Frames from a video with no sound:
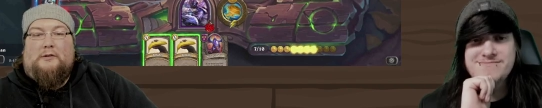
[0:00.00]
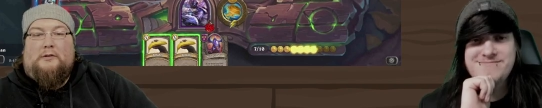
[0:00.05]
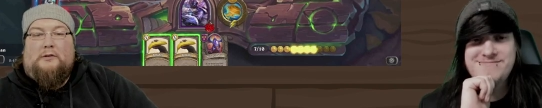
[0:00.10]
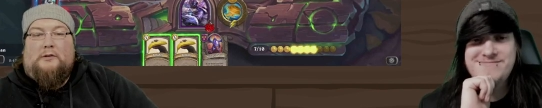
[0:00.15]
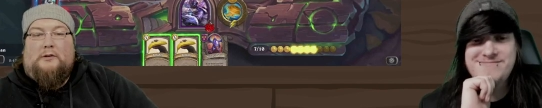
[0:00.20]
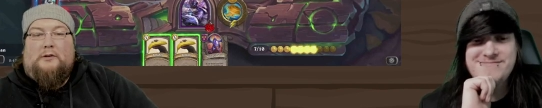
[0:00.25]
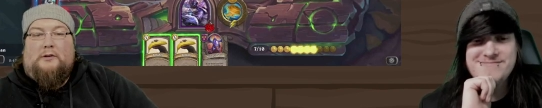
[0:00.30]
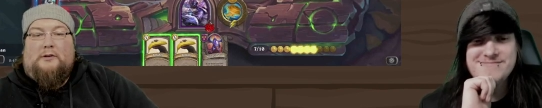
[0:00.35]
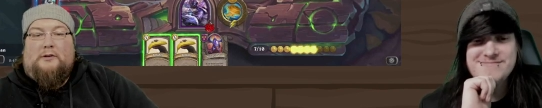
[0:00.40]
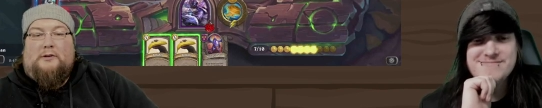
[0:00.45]

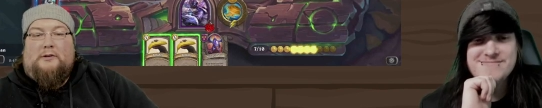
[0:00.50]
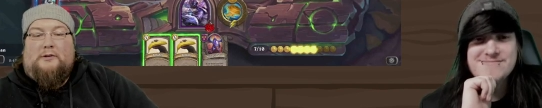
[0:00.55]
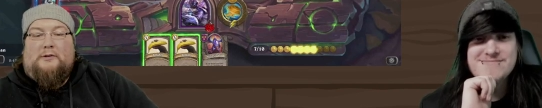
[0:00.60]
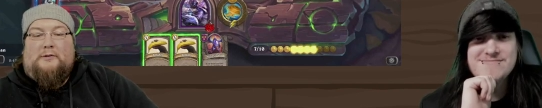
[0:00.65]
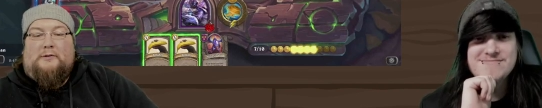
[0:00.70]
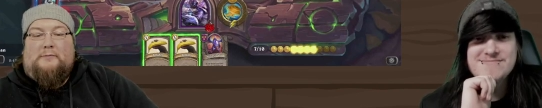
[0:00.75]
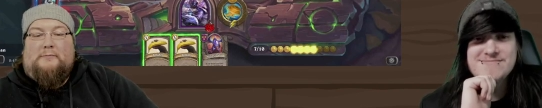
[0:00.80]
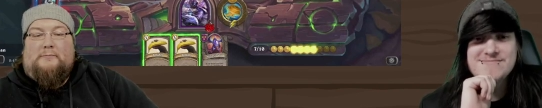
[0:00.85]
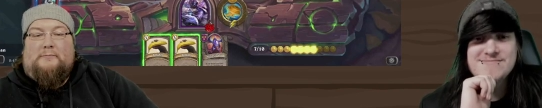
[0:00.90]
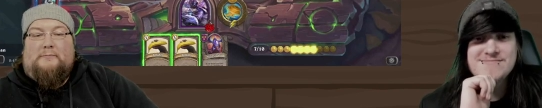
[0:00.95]

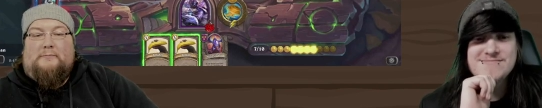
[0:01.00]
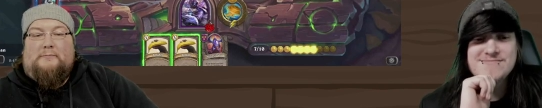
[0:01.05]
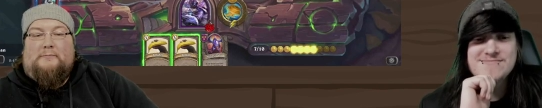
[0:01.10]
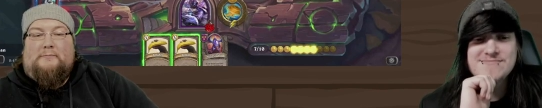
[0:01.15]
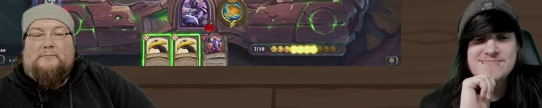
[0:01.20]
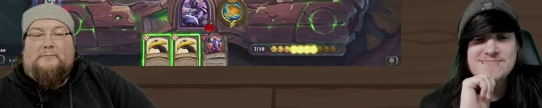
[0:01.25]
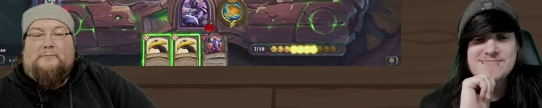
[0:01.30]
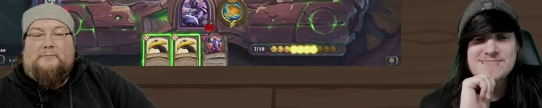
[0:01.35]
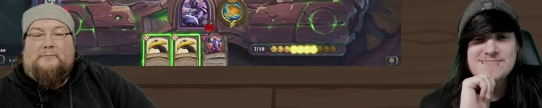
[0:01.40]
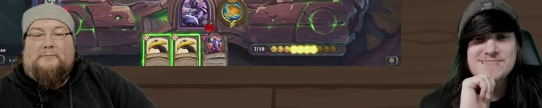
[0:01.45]

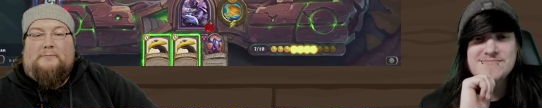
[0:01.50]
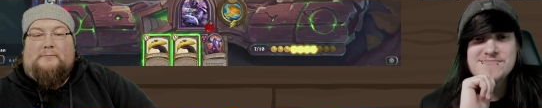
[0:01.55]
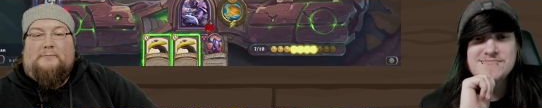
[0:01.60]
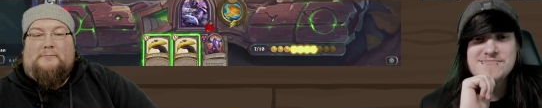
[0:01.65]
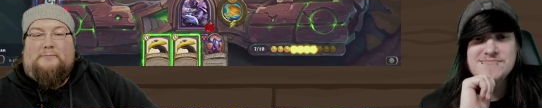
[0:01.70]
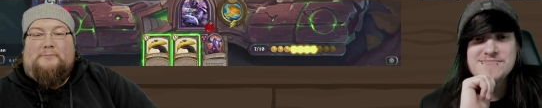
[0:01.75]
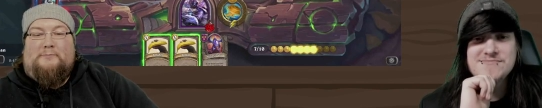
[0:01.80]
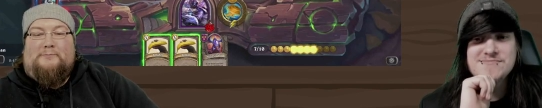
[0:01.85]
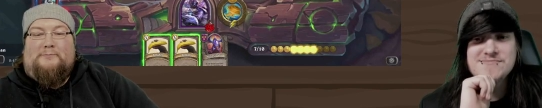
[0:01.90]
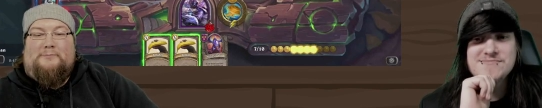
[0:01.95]

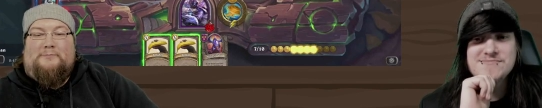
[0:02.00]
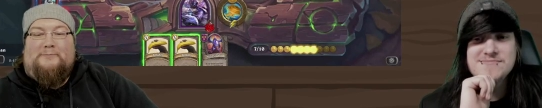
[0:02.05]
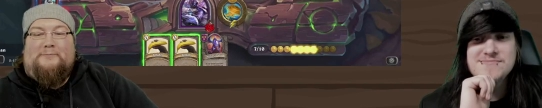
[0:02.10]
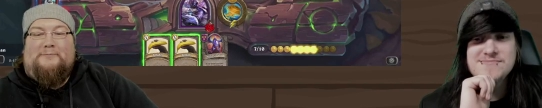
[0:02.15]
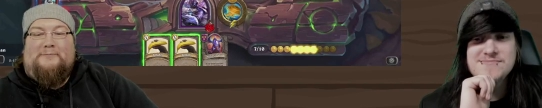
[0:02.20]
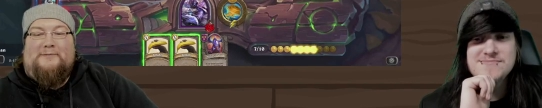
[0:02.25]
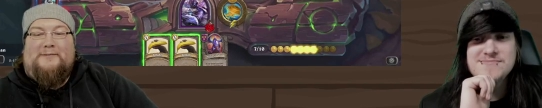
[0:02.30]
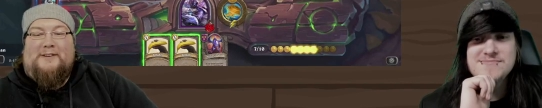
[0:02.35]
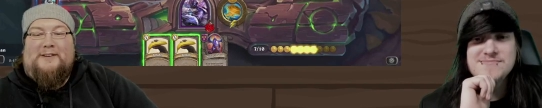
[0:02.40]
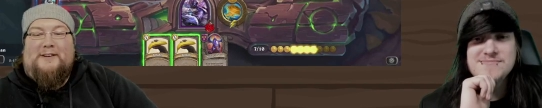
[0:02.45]

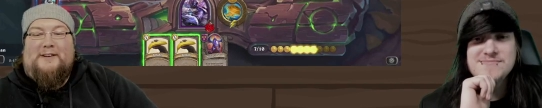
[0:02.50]
No one is speaking in this clip.